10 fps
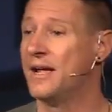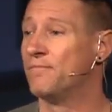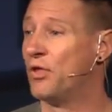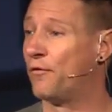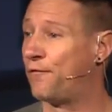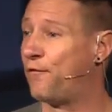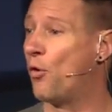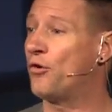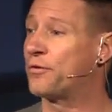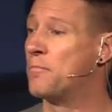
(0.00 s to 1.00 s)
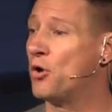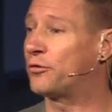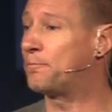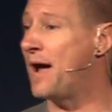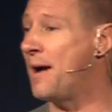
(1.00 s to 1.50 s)
The 4th
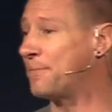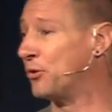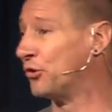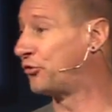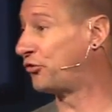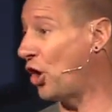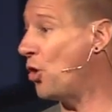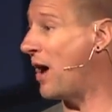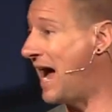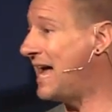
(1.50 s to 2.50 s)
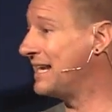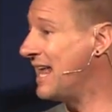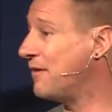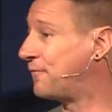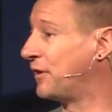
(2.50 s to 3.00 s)
most popular show on
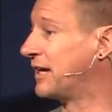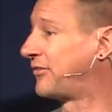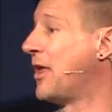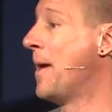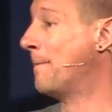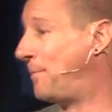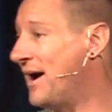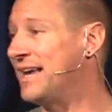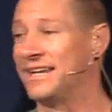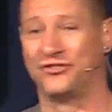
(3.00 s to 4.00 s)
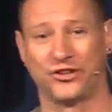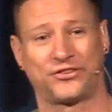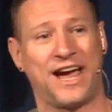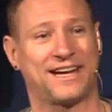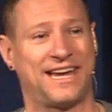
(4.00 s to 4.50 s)
Netflix, but it just got